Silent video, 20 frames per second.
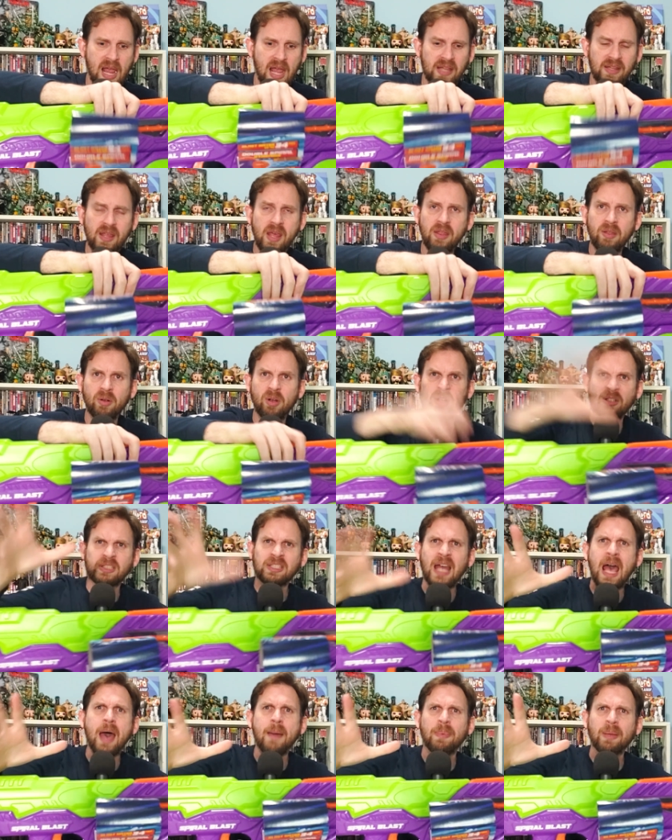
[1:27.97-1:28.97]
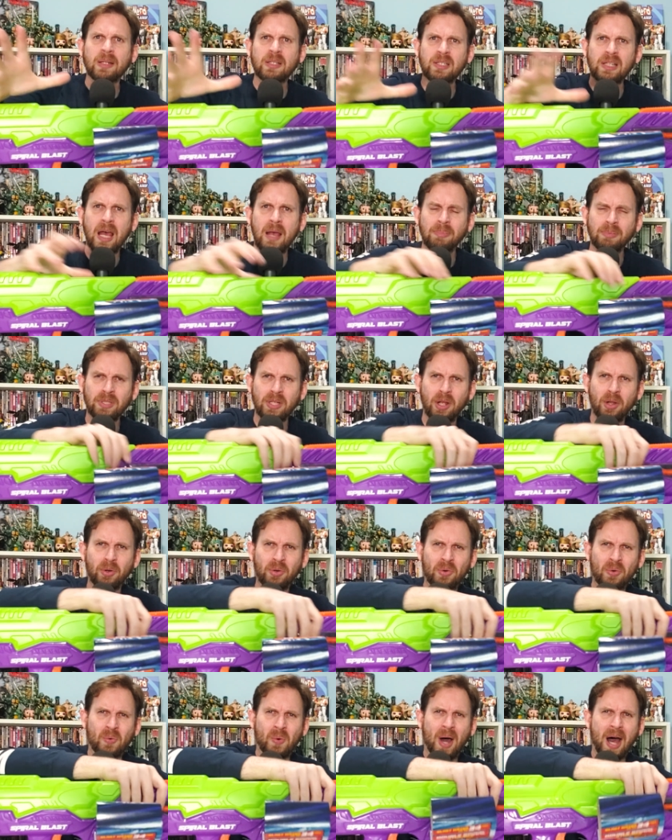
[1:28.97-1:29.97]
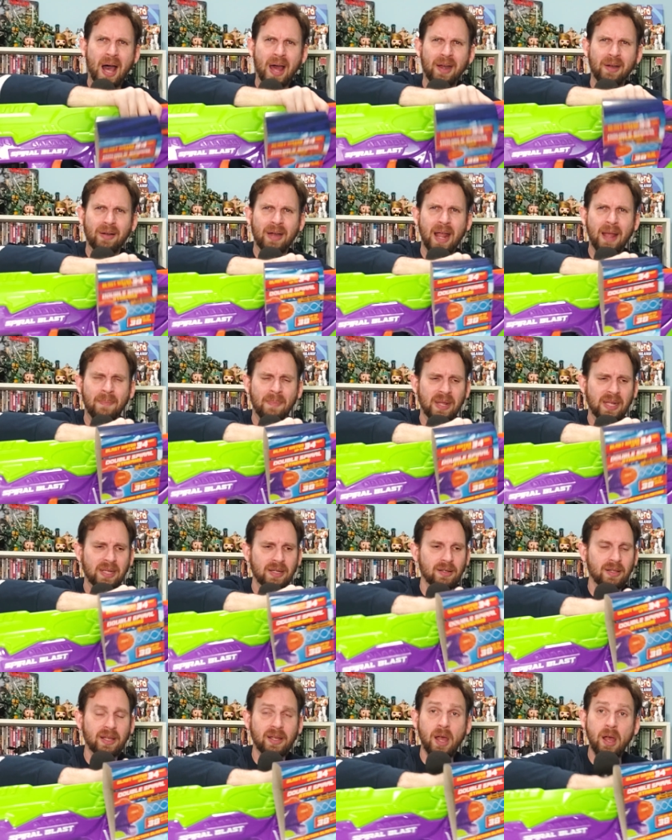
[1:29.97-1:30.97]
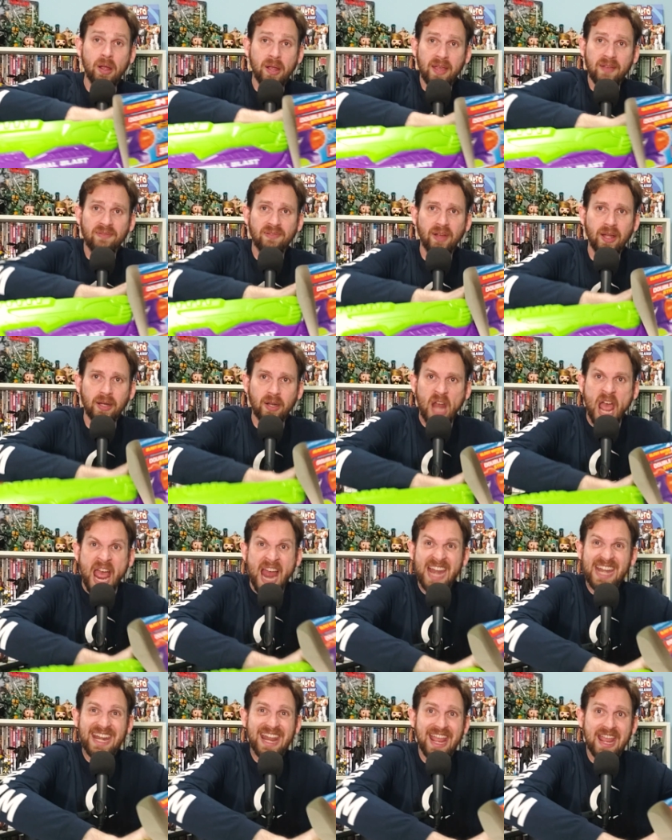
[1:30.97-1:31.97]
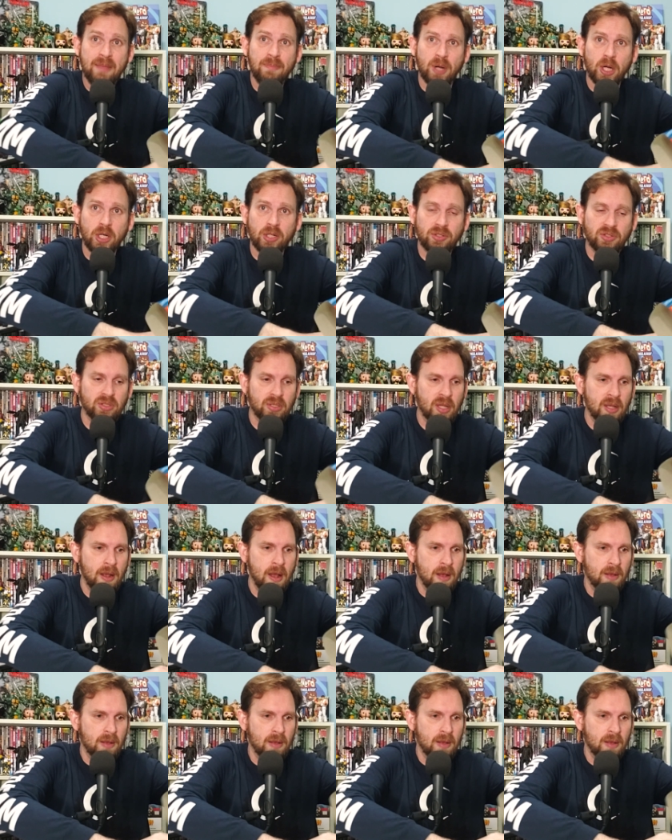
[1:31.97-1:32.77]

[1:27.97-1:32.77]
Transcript: And then they're all, stop it, stop shooting water at me. And you're like, okay, fine. Neighbors.